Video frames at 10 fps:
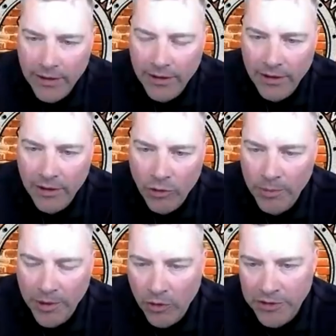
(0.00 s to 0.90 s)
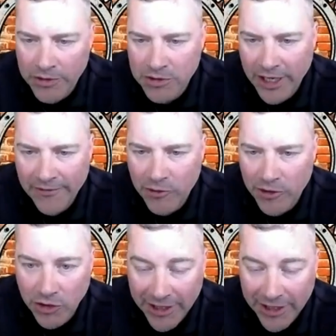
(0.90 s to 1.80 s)
And lo and behold,
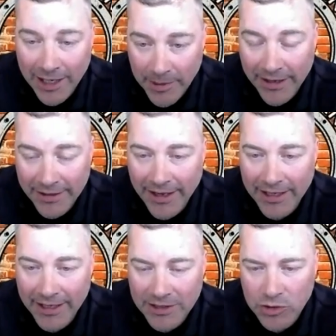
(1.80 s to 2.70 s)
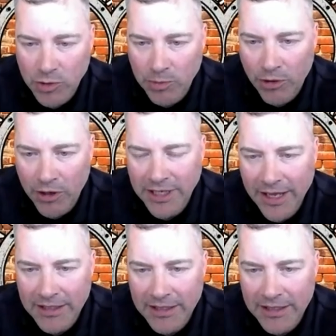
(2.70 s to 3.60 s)
shortly after I joined, I ended up getting diagnosed
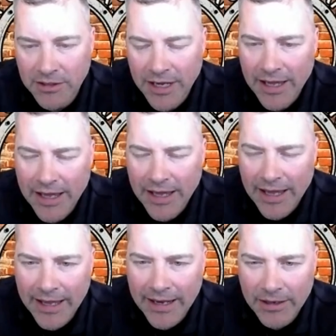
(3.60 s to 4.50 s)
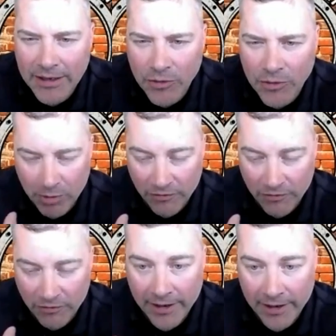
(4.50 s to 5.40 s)
with prostate cancer. And it
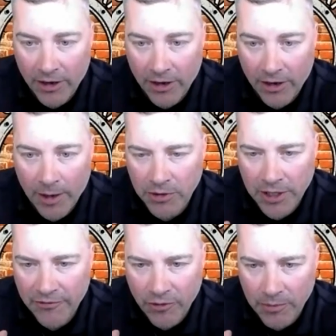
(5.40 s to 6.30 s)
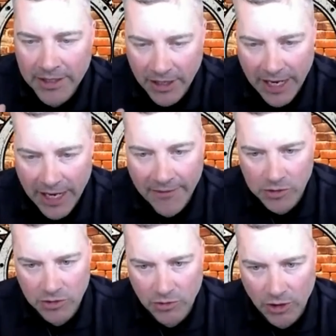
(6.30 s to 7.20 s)
really provided an opportunity for me
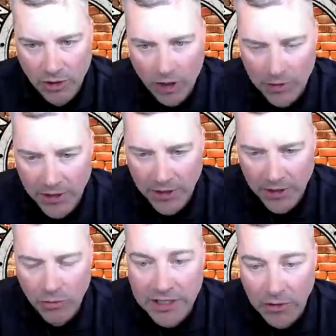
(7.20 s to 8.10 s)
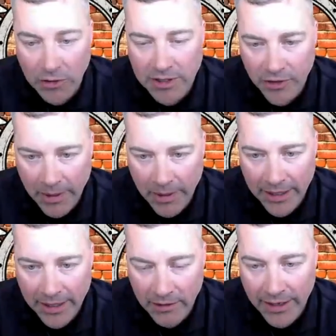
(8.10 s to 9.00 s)
to have those opportunity to reach
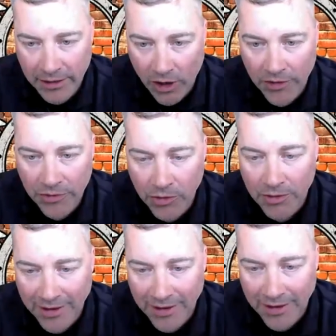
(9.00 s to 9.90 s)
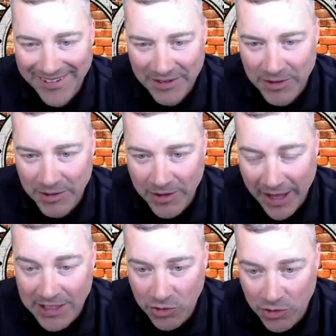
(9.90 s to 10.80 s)
out to other men that had gone through
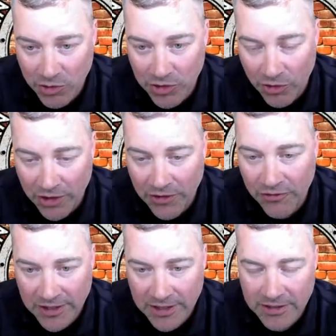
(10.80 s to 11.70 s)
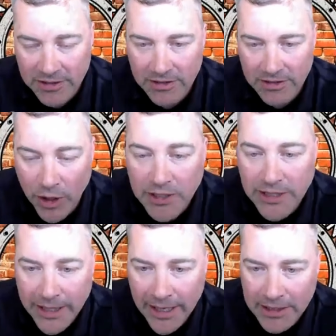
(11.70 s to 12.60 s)
cancer in their early
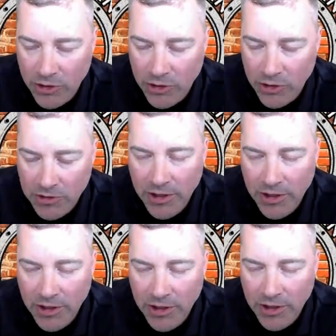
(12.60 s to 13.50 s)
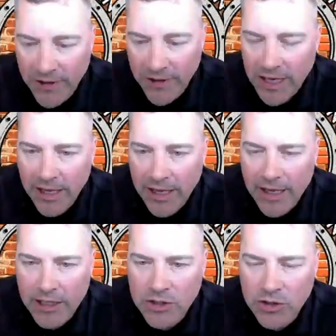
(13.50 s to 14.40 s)
50s, prostate cancer in their 50s.